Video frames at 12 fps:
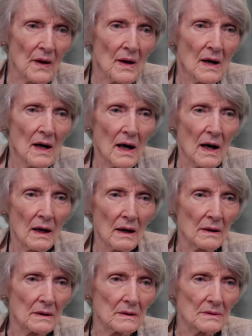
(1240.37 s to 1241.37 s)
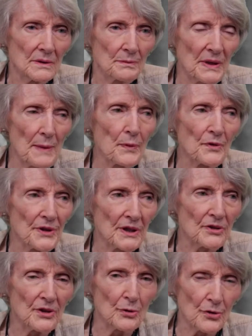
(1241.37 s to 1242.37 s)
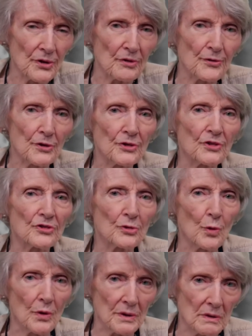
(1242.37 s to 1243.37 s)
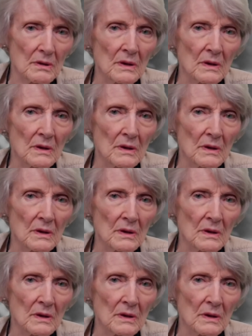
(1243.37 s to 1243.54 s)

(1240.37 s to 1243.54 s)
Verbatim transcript: Right. Uh, people did use it for short